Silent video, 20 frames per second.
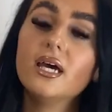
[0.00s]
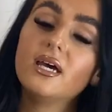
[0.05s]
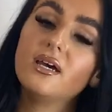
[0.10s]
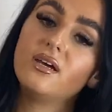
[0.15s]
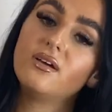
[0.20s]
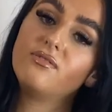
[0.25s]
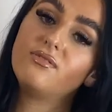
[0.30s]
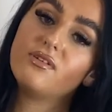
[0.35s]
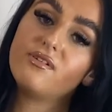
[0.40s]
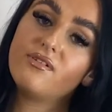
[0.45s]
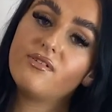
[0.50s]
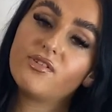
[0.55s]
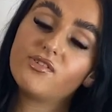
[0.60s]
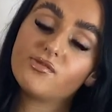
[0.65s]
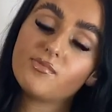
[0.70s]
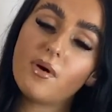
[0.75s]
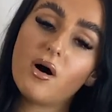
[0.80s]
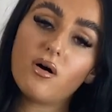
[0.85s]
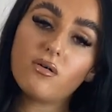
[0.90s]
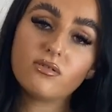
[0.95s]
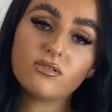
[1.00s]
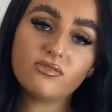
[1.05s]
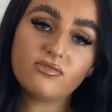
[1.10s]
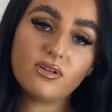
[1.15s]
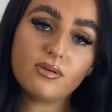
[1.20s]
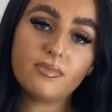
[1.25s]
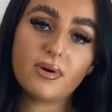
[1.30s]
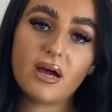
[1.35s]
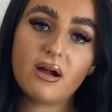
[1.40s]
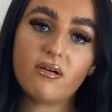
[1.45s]
if the small would
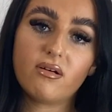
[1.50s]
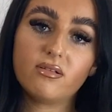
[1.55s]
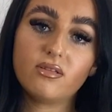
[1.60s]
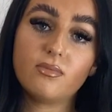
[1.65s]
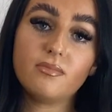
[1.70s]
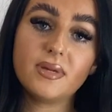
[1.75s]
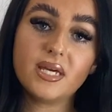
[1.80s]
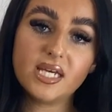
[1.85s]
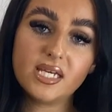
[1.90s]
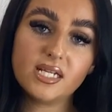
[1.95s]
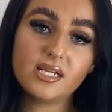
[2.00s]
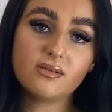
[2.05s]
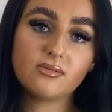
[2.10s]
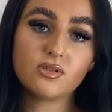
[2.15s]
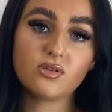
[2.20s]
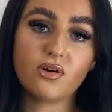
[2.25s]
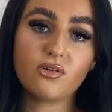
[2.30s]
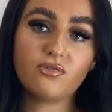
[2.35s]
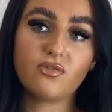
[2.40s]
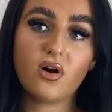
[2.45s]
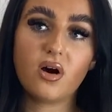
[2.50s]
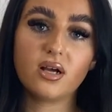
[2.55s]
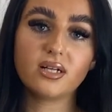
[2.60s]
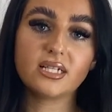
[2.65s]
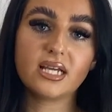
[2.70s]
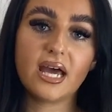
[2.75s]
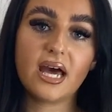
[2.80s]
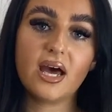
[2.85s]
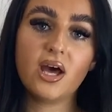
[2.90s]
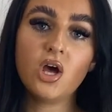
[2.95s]
fit better or the medium so I thought I'd
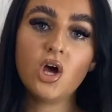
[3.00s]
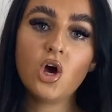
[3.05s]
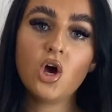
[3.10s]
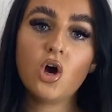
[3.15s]
get